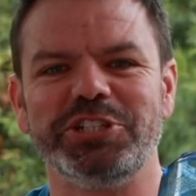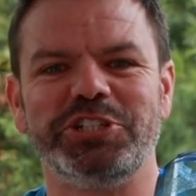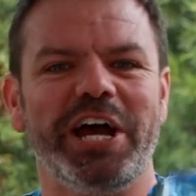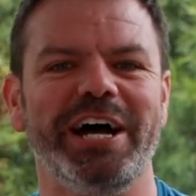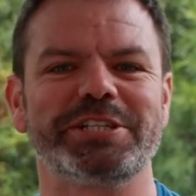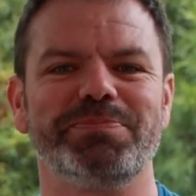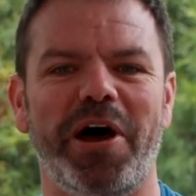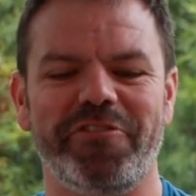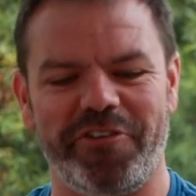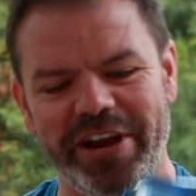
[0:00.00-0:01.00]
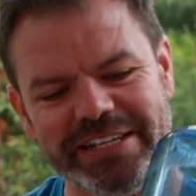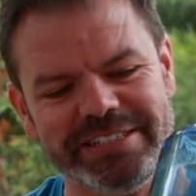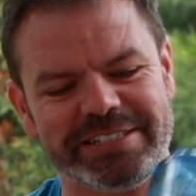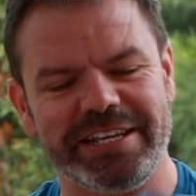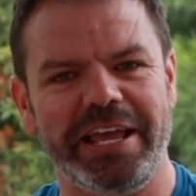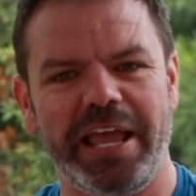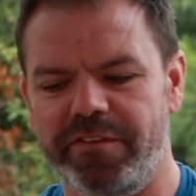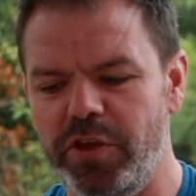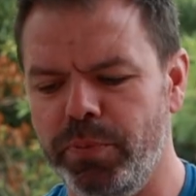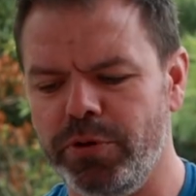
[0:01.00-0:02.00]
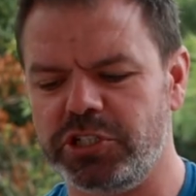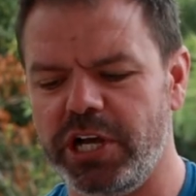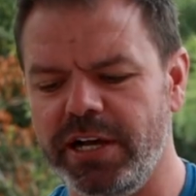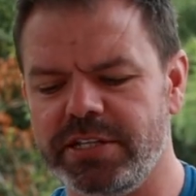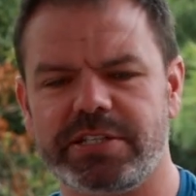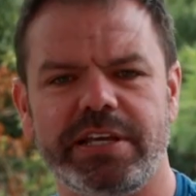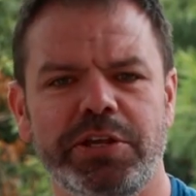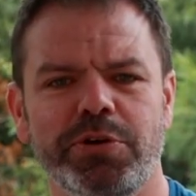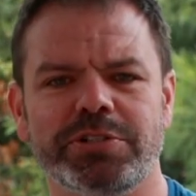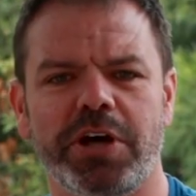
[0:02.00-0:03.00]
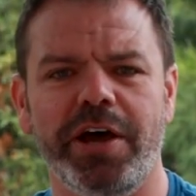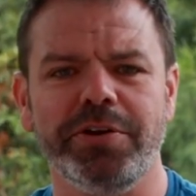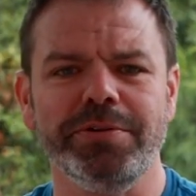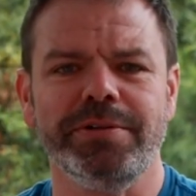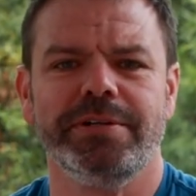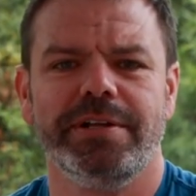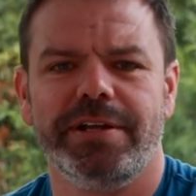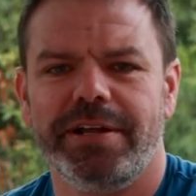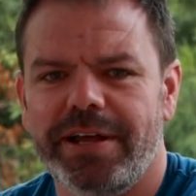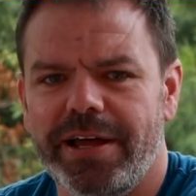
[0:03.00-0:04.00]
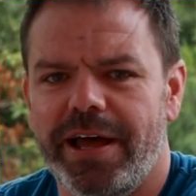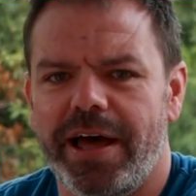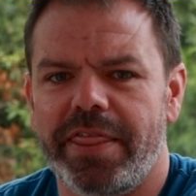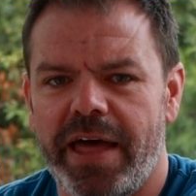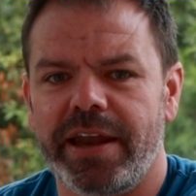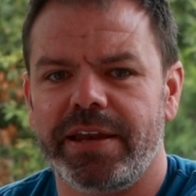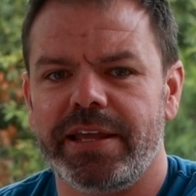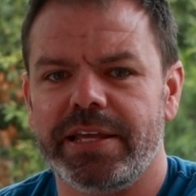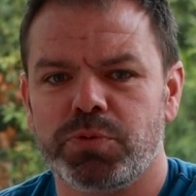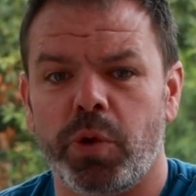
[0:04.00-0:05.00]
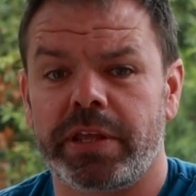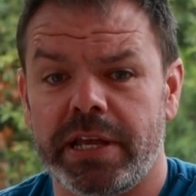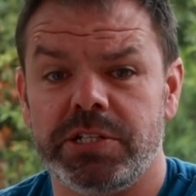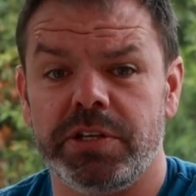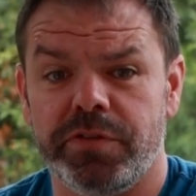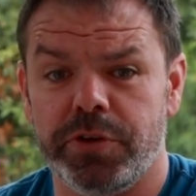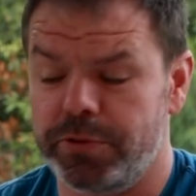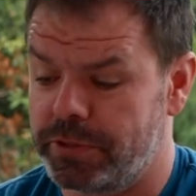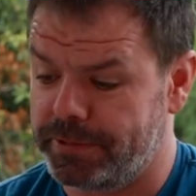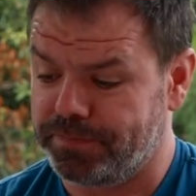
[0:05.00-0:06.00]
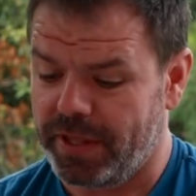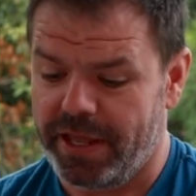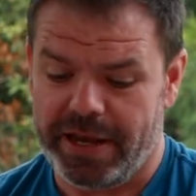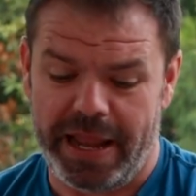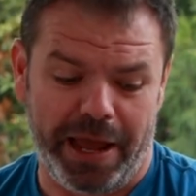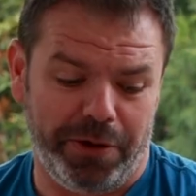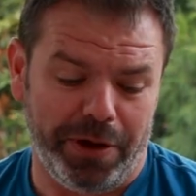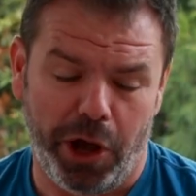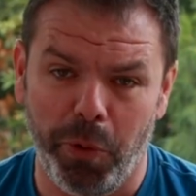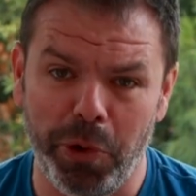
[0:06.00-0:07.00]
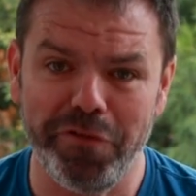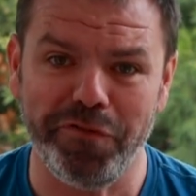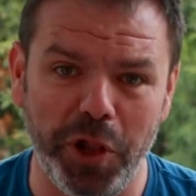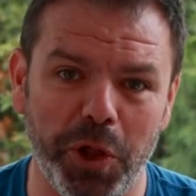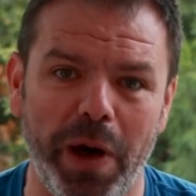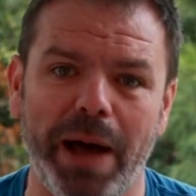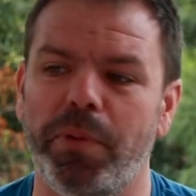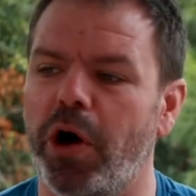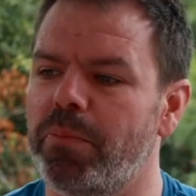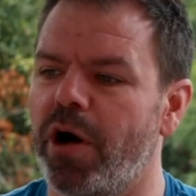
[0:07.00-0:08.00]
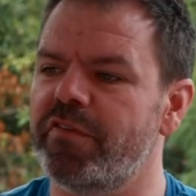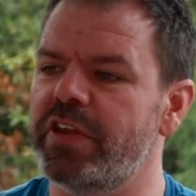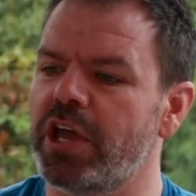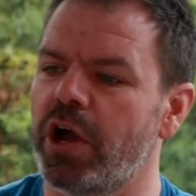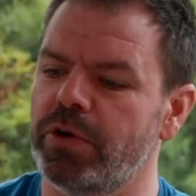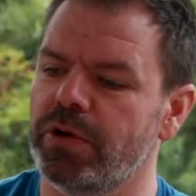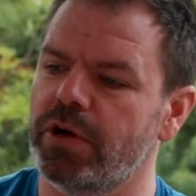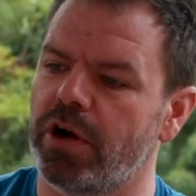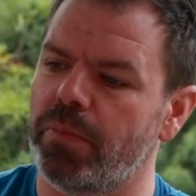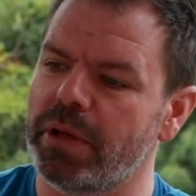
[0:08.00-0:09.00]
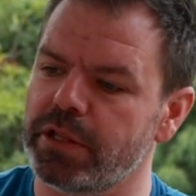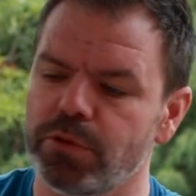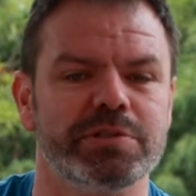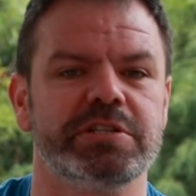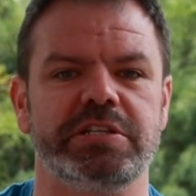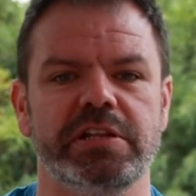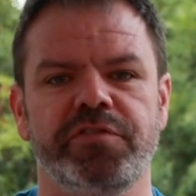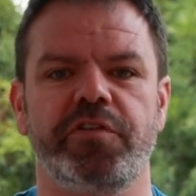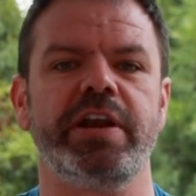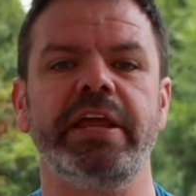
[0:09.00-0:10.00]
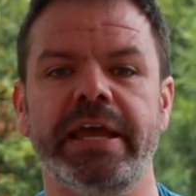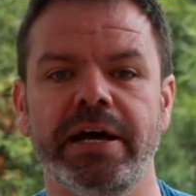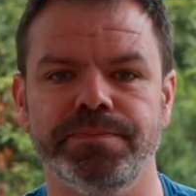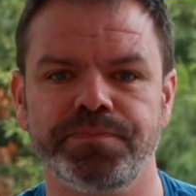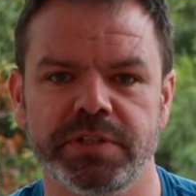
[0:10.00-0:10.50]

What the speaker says: Jugs, my friends. If you put jugs in your title, that is what gets you views. Now, I want to follow up on my video on my little distiller friend here.